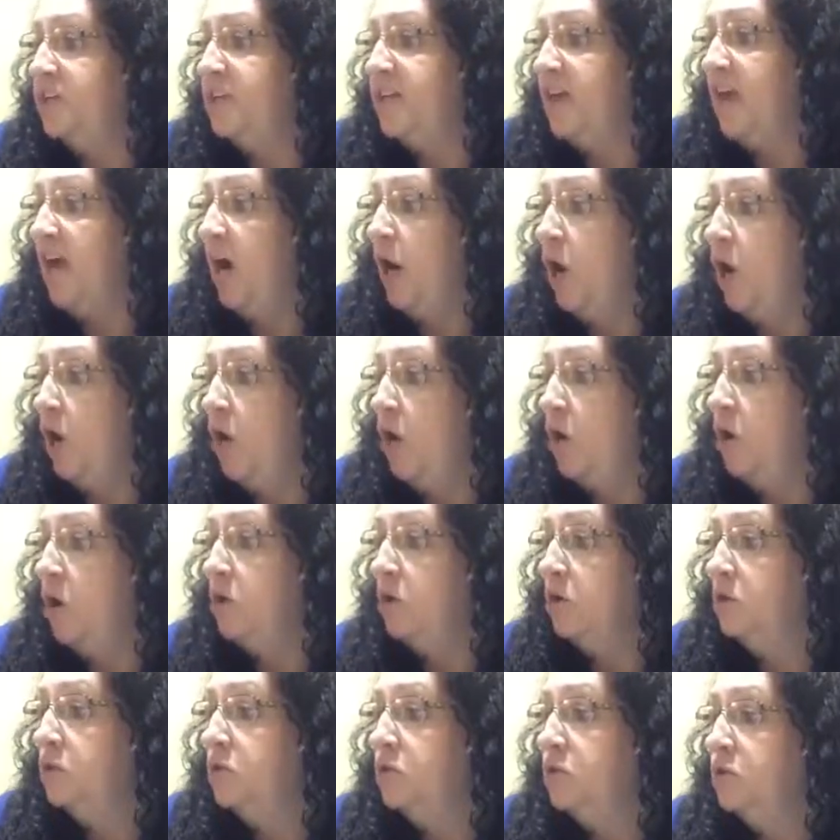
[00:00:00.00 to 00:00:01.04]
They
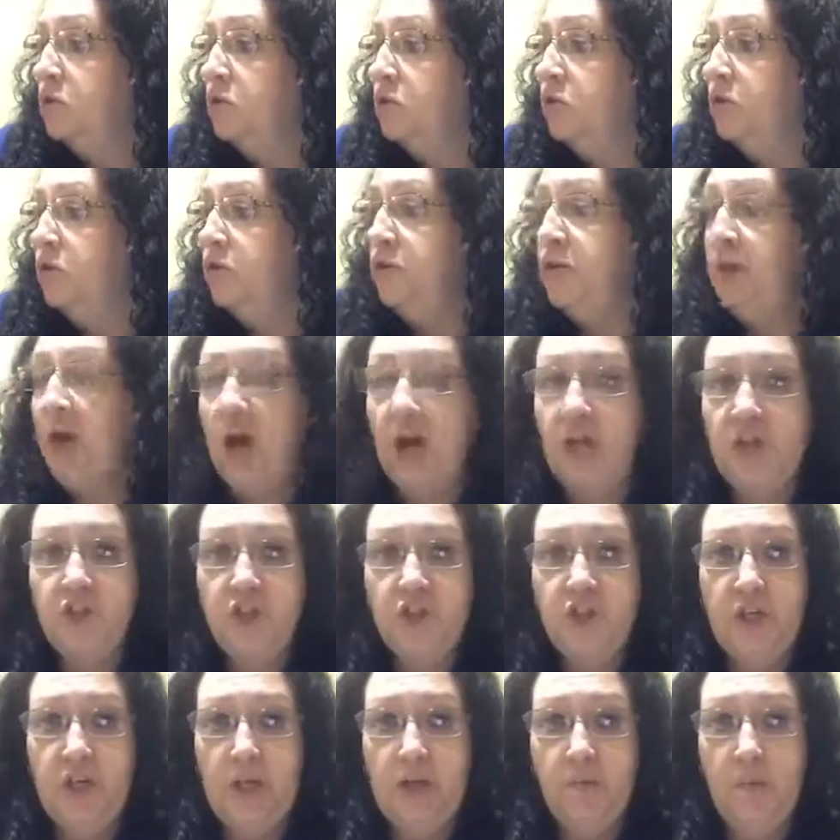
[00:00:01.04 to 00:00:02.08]
are
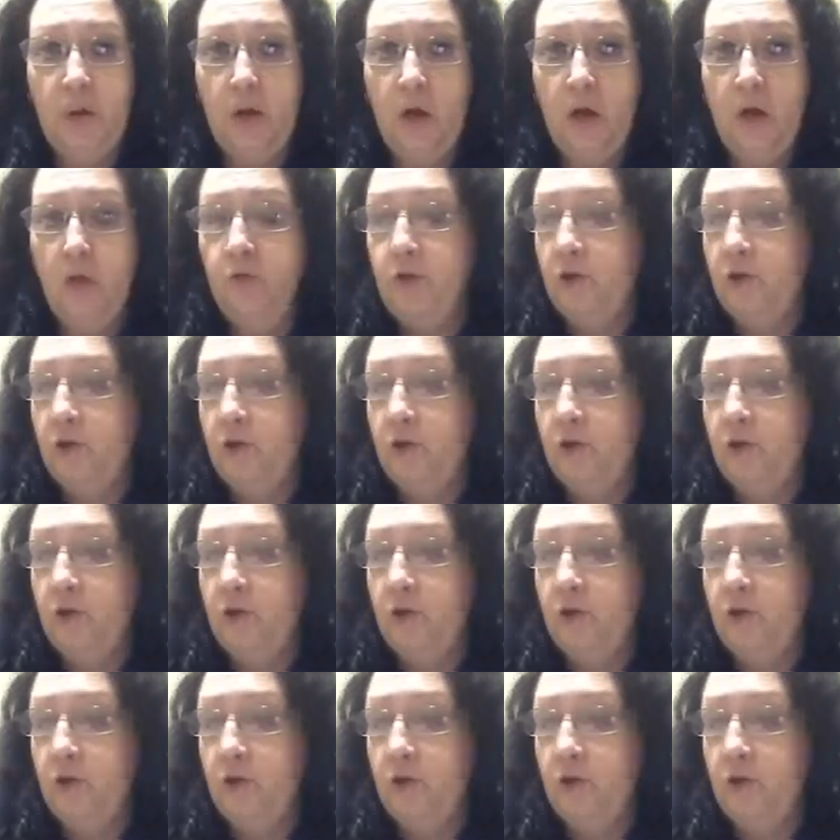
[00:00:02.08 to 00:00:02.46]
non-GMO,